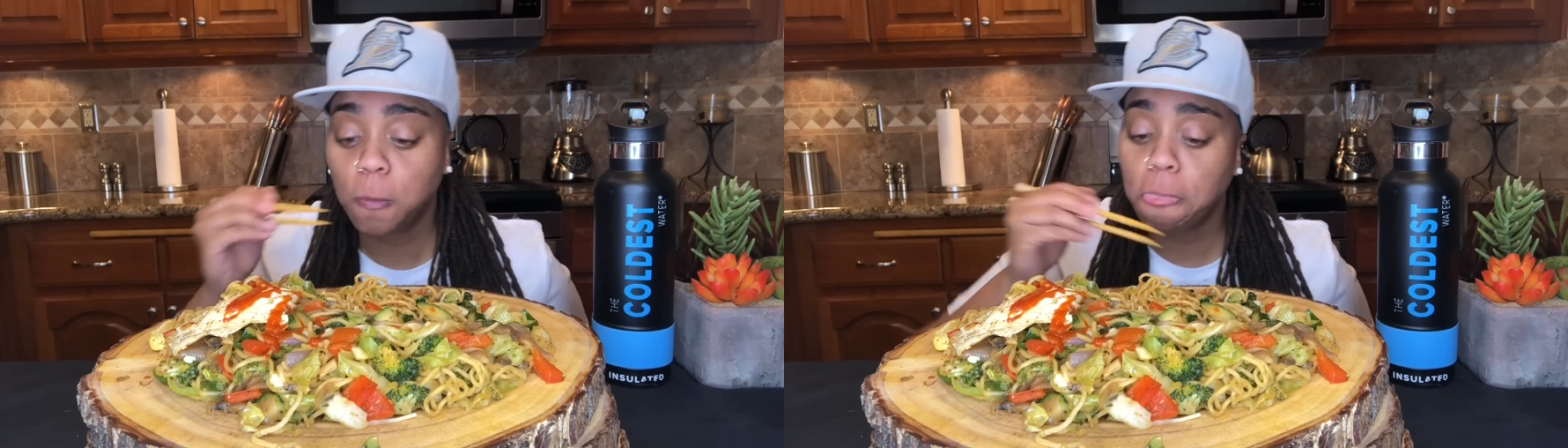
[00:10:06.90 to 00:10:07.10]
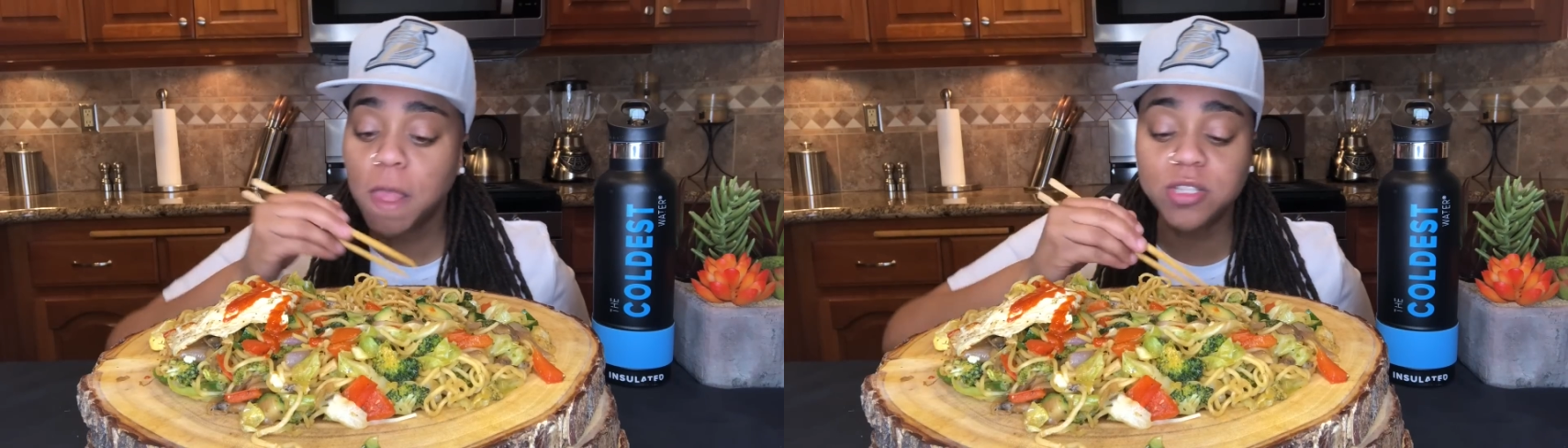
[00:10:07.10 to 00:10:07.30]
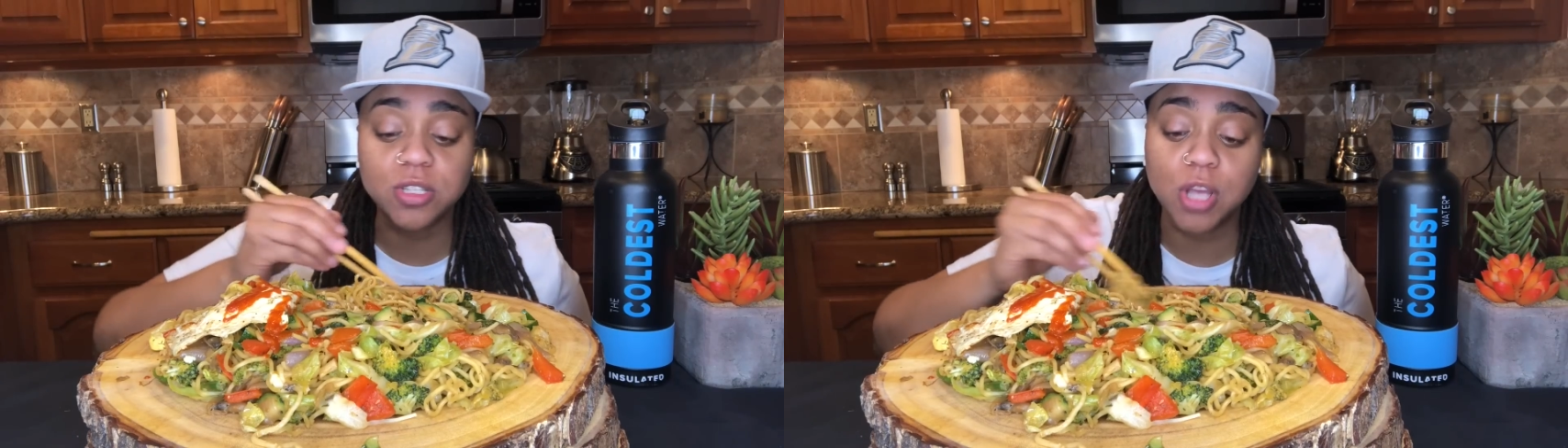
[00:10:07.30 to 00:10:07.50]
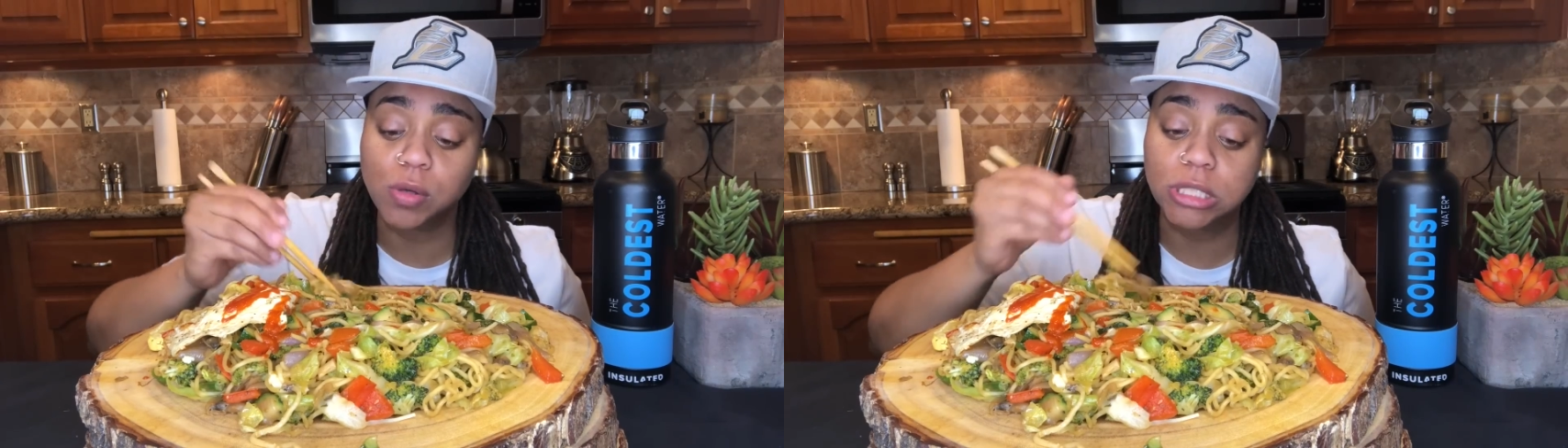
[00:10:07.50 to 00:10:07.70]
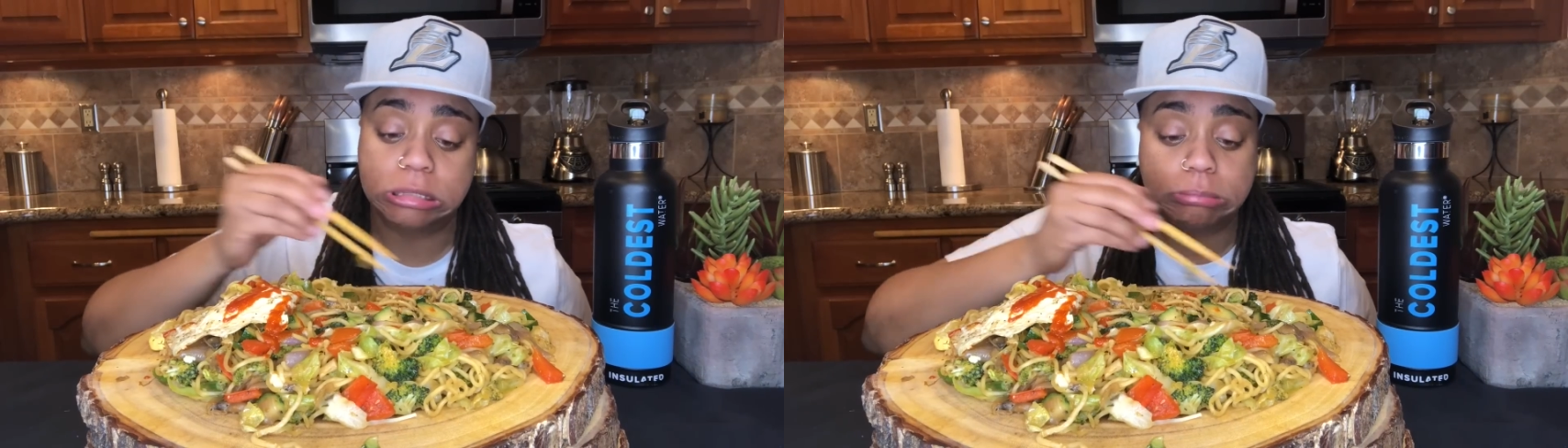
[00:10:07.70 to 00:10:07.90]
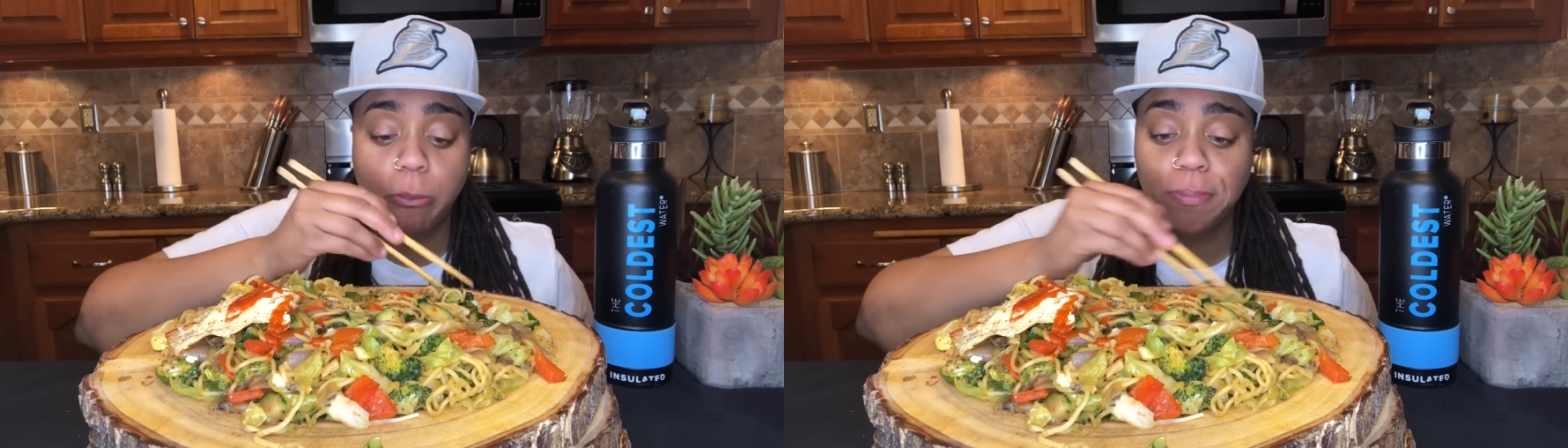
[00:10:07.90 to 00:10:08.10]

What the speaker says: This is so good.